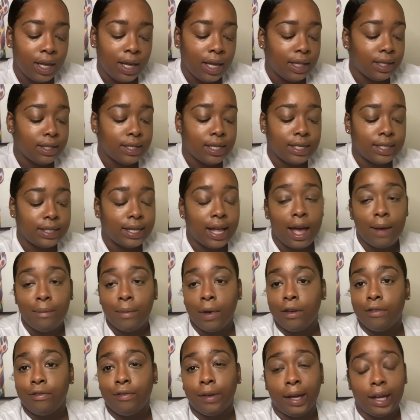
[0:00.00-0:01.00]
This is not my
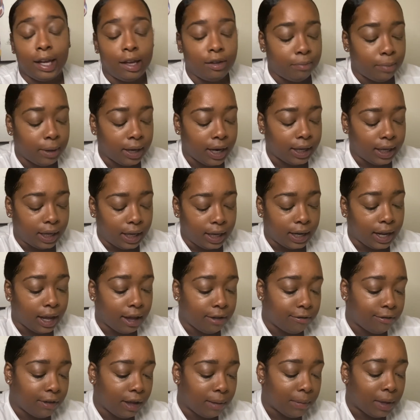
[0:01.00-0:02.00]
fave, but I cannot
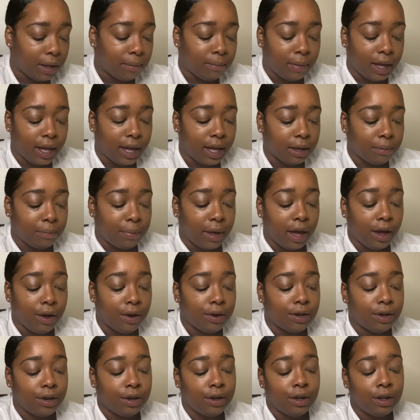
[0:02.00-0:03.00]
find my MAC
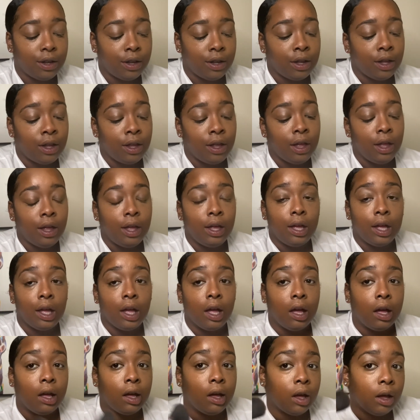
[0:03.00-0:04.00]
powder.
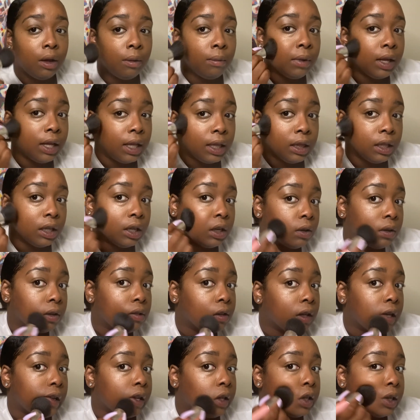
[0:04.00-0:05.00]
And
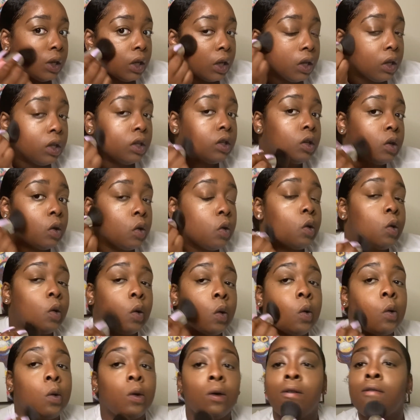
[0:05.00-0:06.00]
literally just
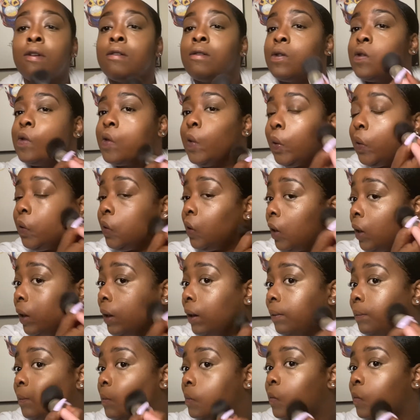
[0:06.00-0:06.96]
set.